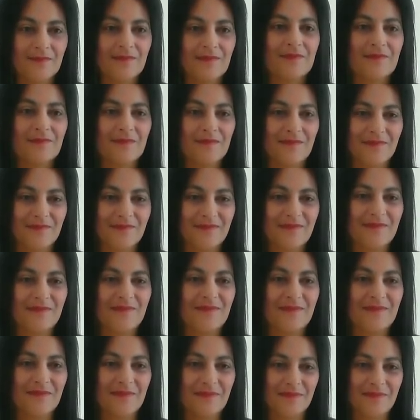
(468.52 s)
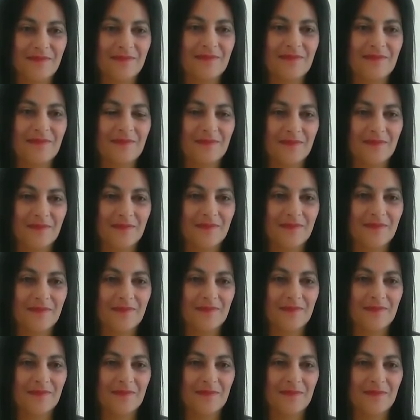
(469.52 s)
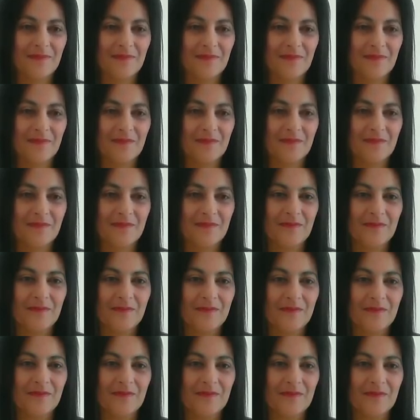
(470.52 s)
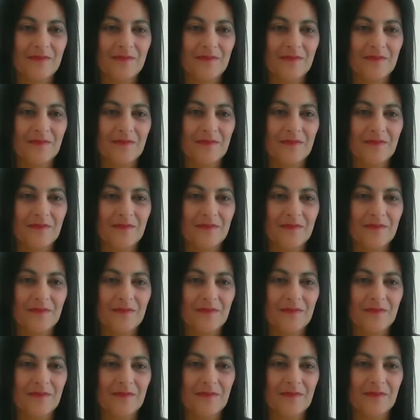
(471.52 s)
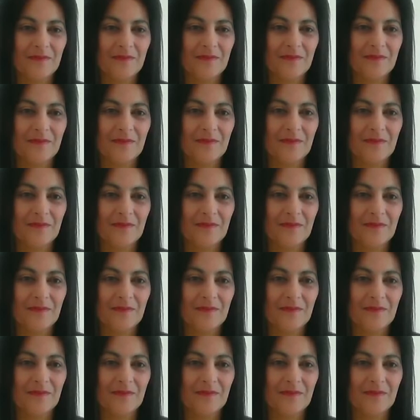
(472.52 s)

The person shown says nothing.